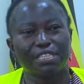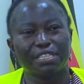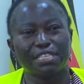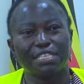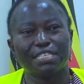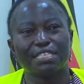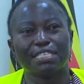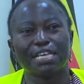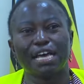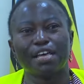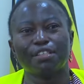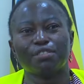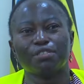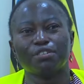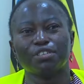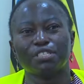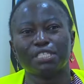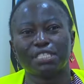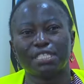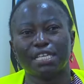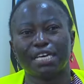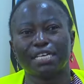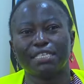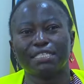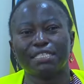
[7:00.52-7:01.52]
these are
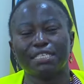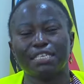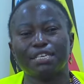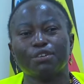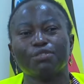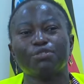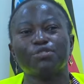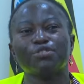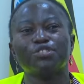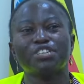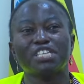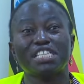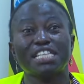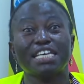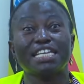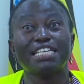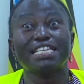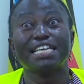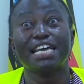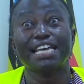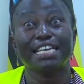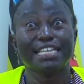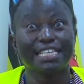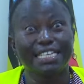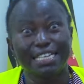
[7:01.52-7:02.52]
those that include the
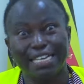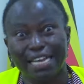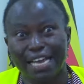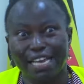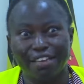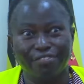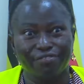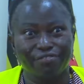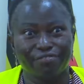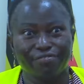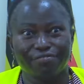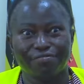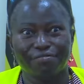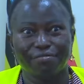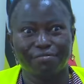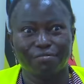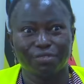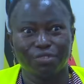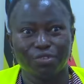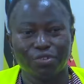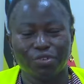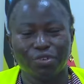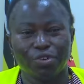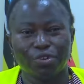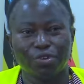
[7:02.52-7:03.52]
daily life,
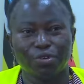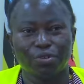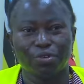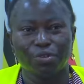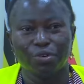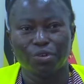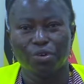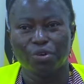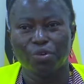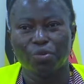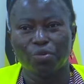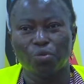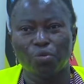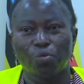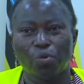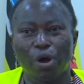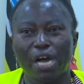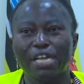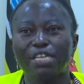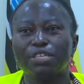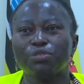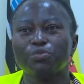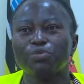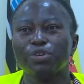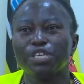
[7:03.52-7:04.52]
no?
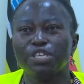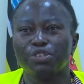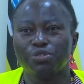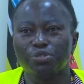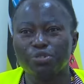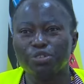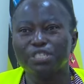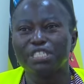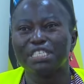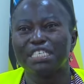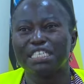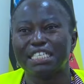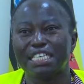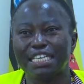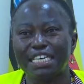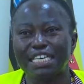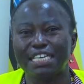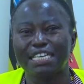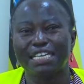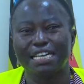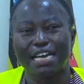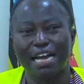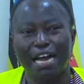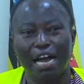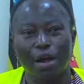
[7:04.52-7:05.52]
What we used
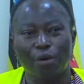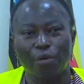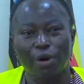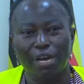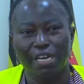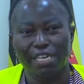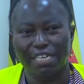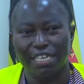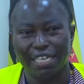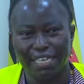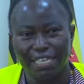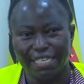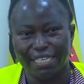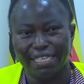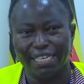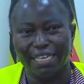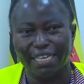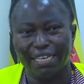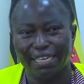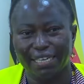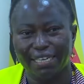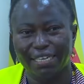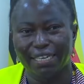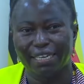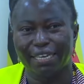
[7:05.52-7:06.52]
in our
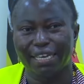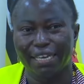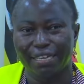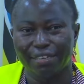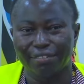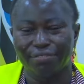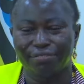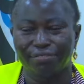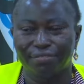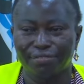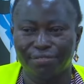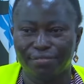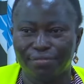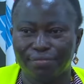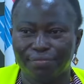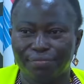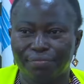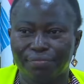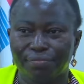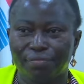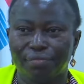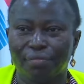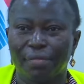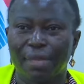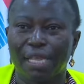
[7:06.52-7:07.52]
daily life.
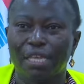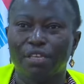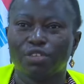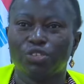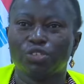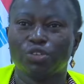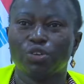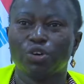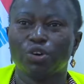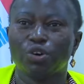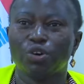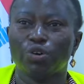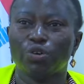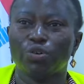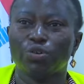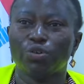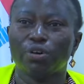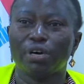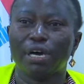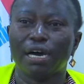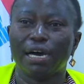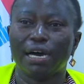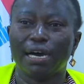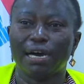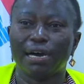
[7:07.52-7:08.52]
So
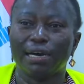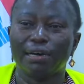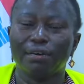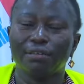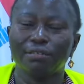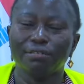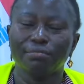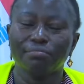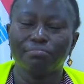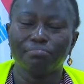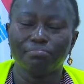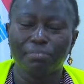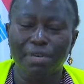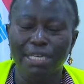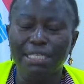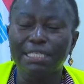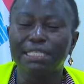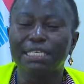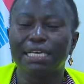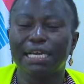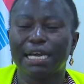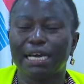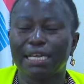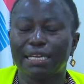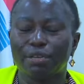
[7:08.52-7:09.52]
uh,
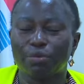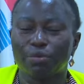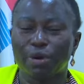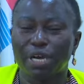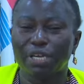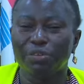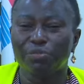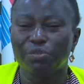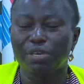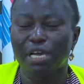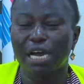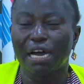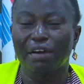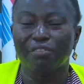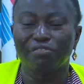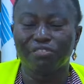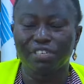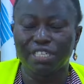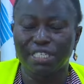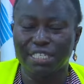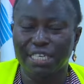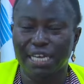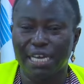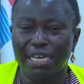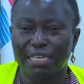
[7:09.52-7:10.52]
basically, what we have
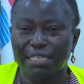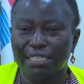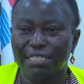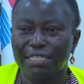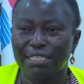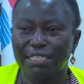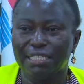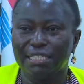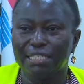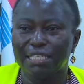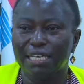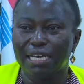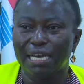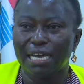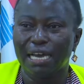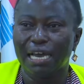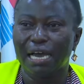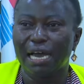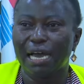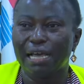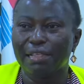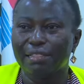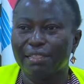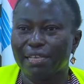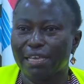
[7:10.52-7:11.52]
returned
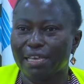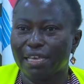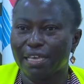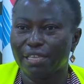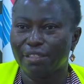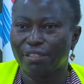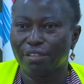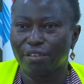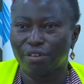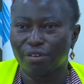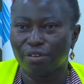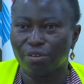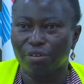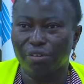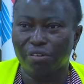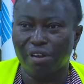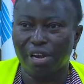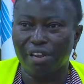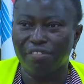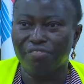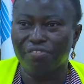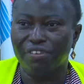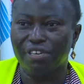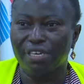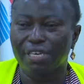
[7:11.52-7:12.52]
are the
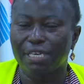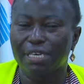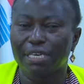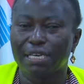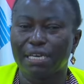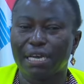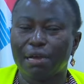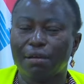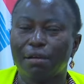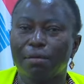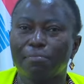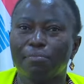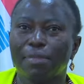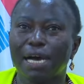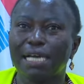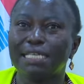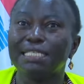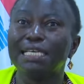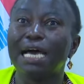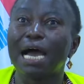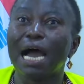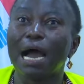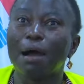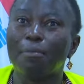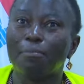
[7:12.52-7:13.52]
ethnographic,
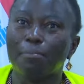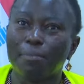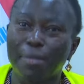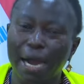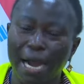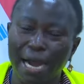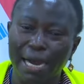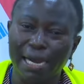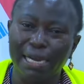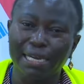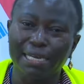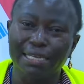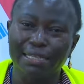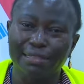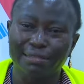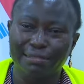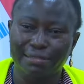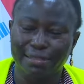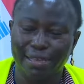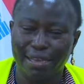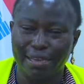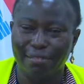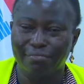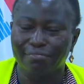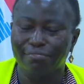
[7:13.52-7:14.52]
but among
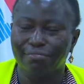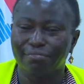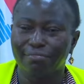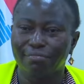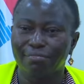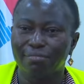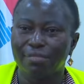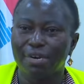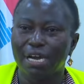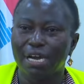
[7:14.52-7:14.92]
them,